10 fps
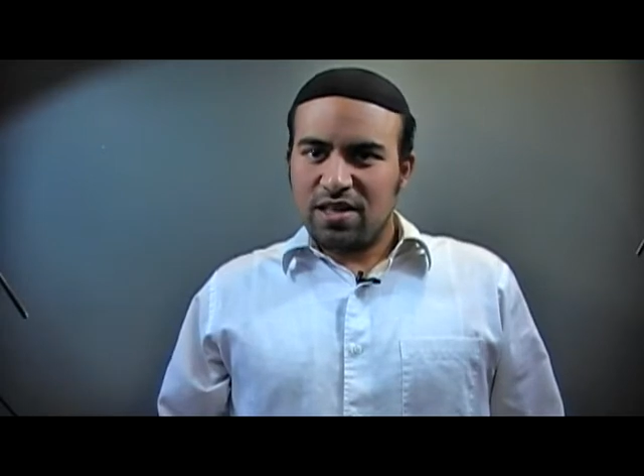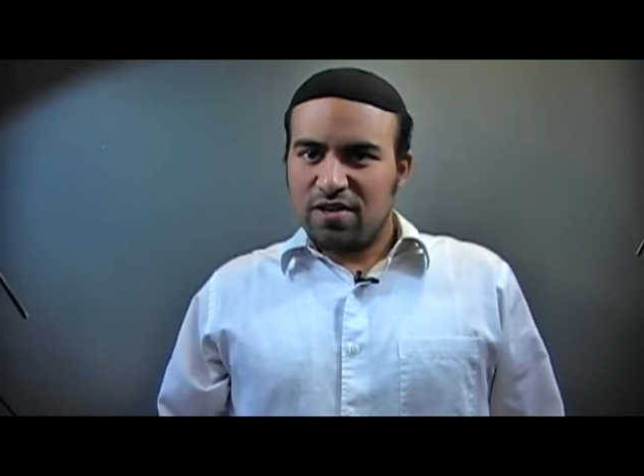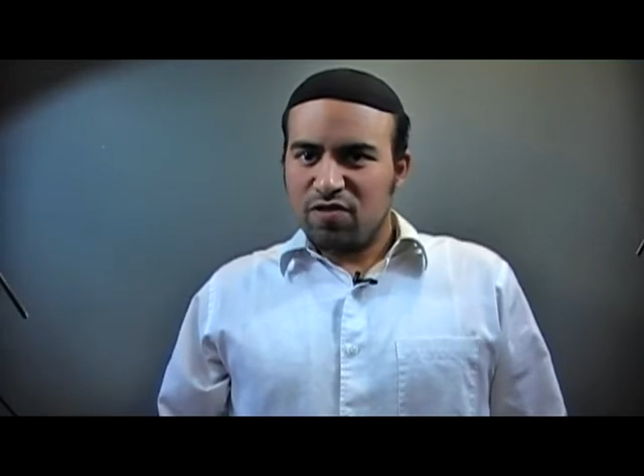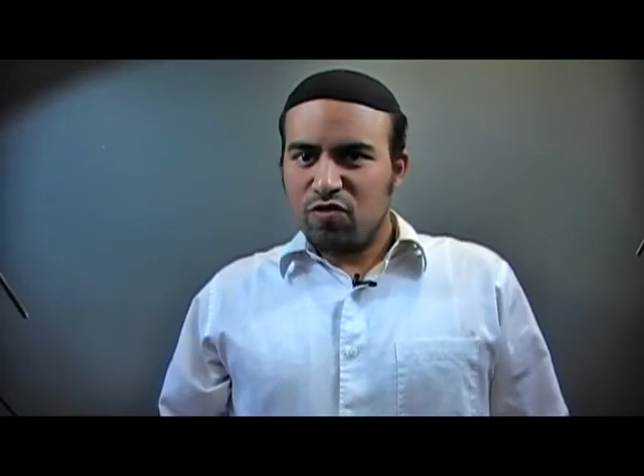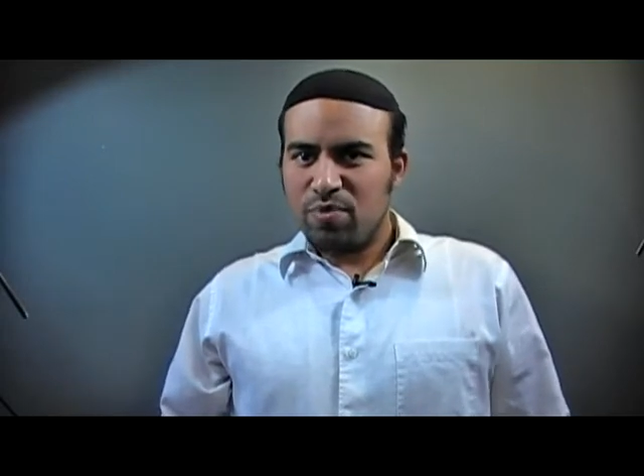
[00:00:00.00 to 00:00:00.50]
if
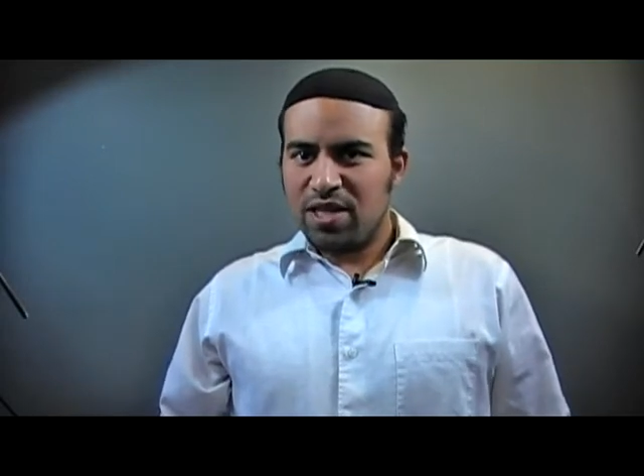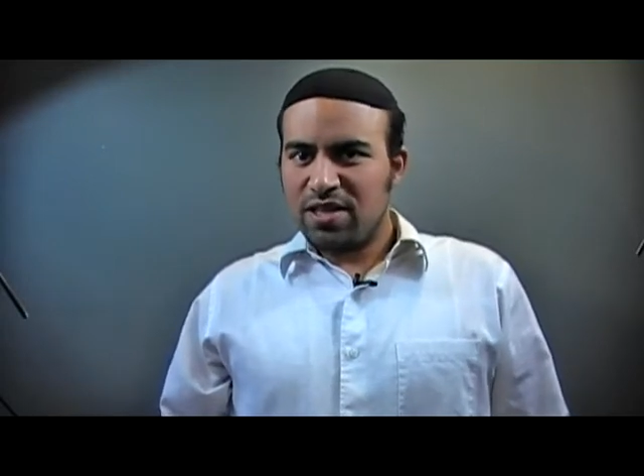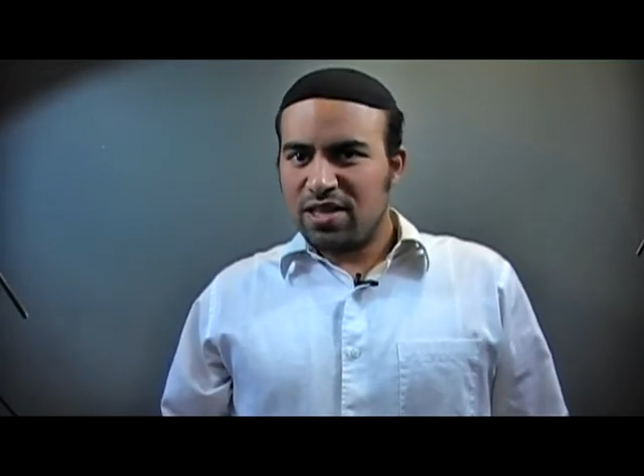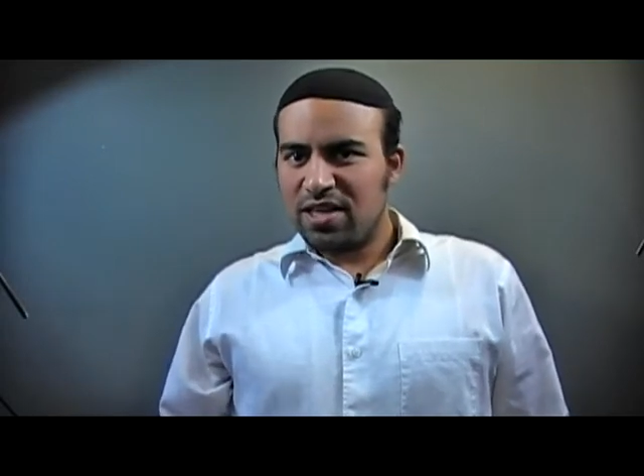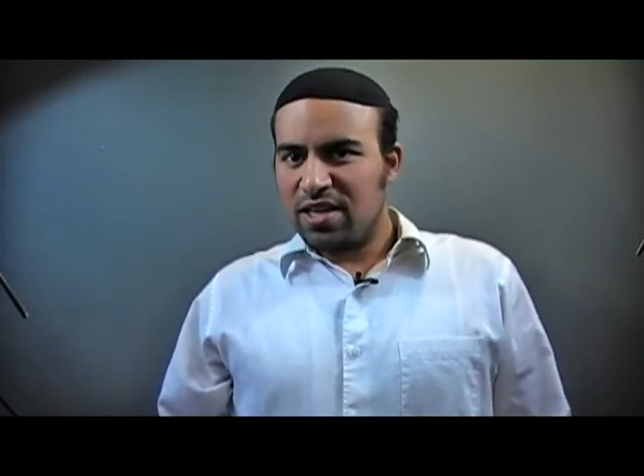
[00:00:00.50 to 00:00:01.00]
you've been
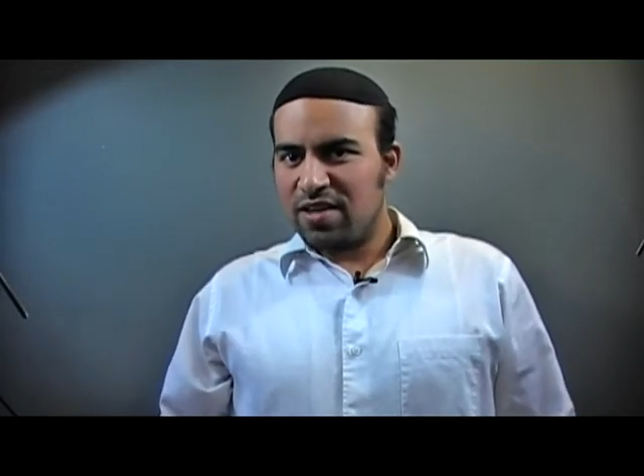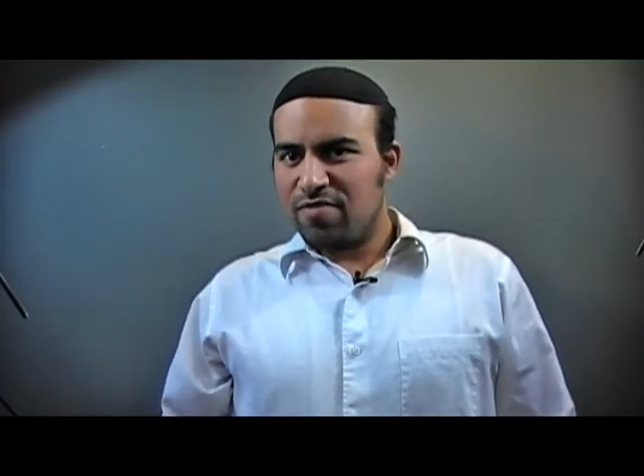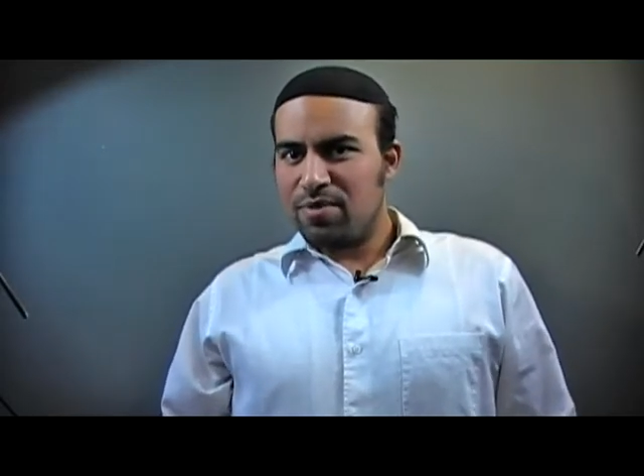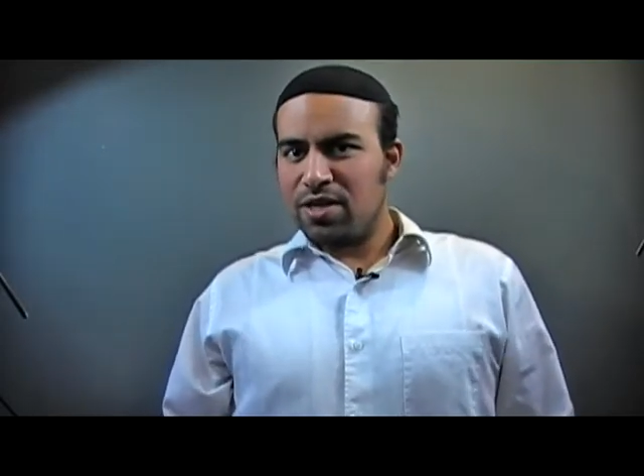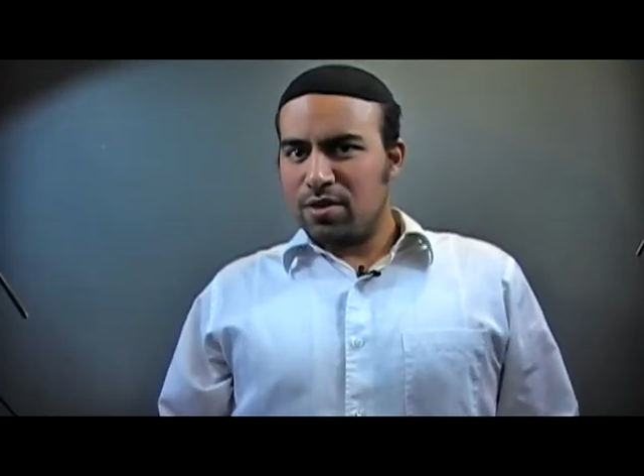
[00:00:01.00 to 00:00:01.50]

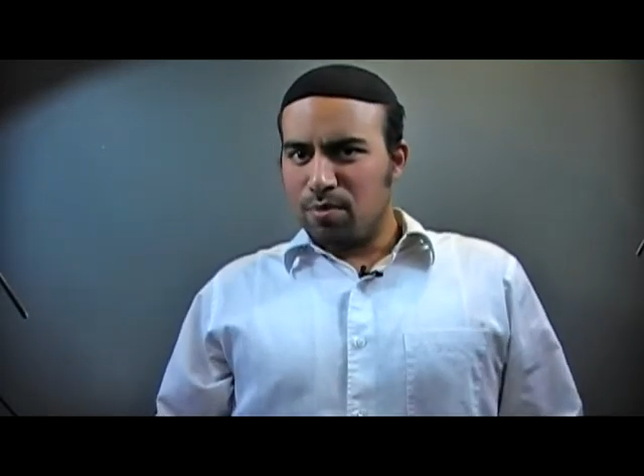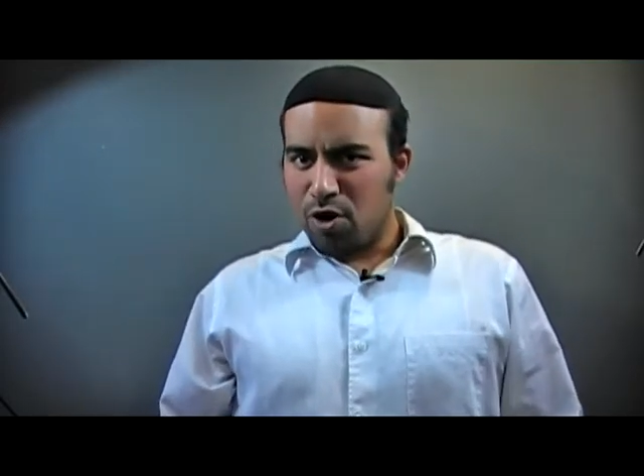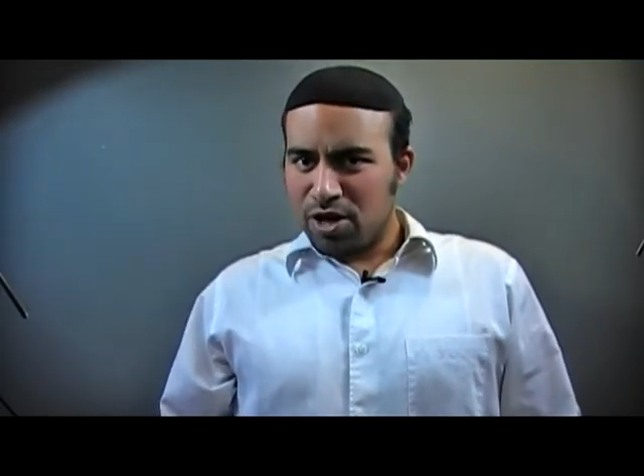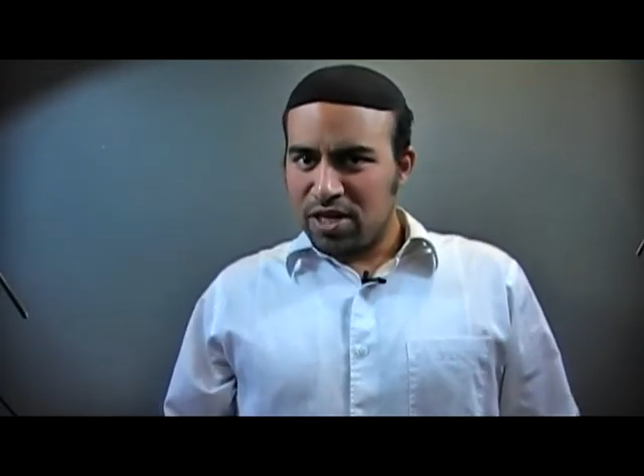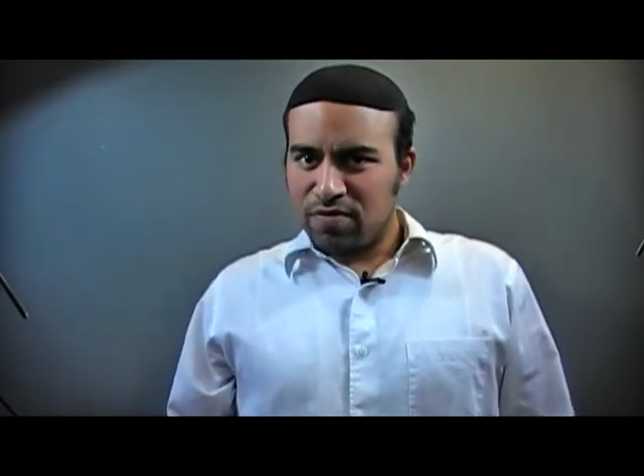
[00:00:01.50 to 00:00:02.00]
in the
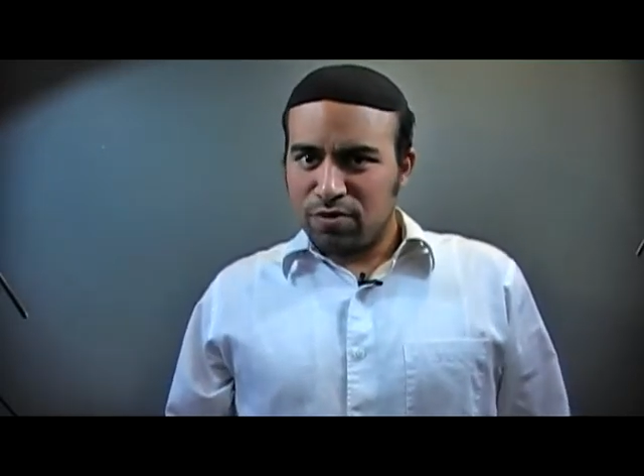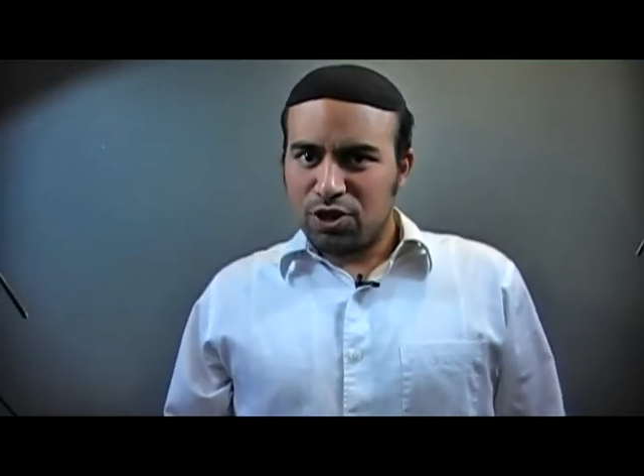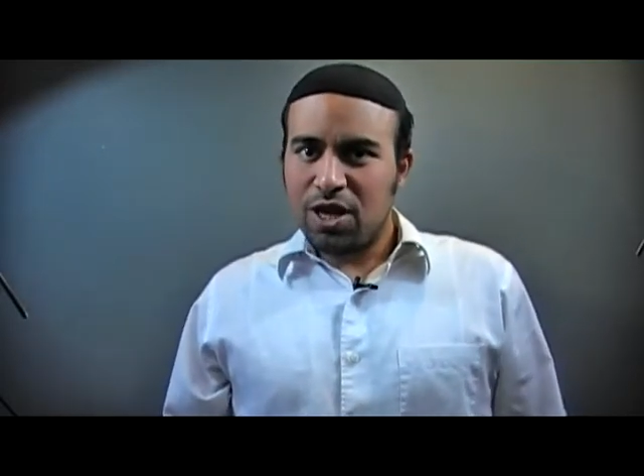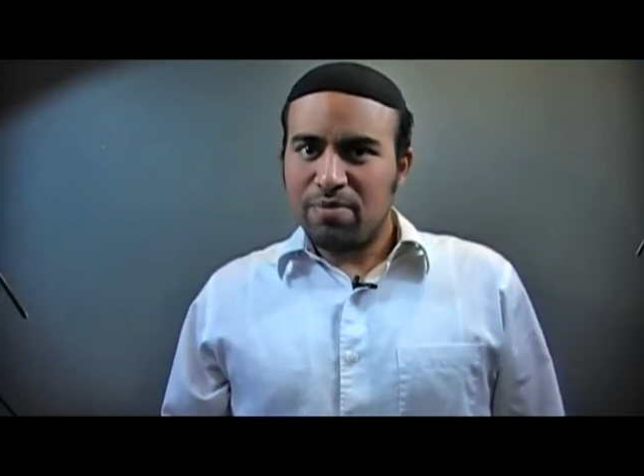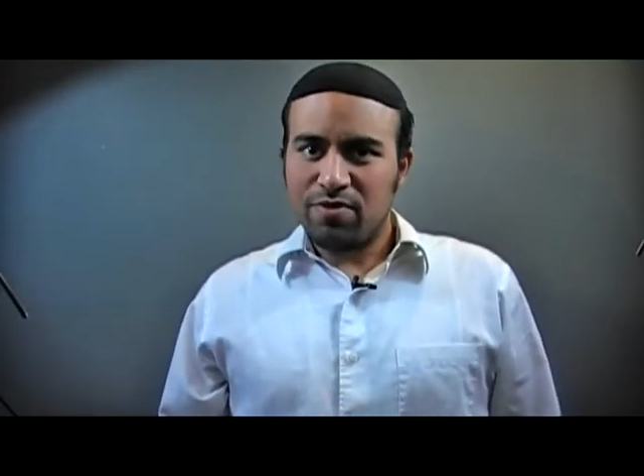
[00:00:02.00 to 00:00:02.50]
market for
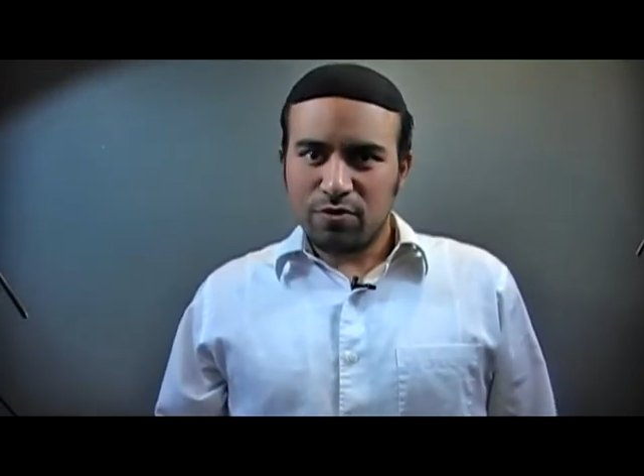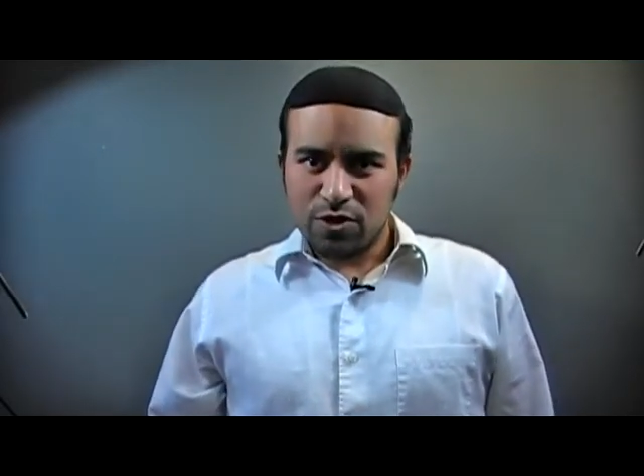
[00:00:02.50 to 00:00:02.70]
shopping for a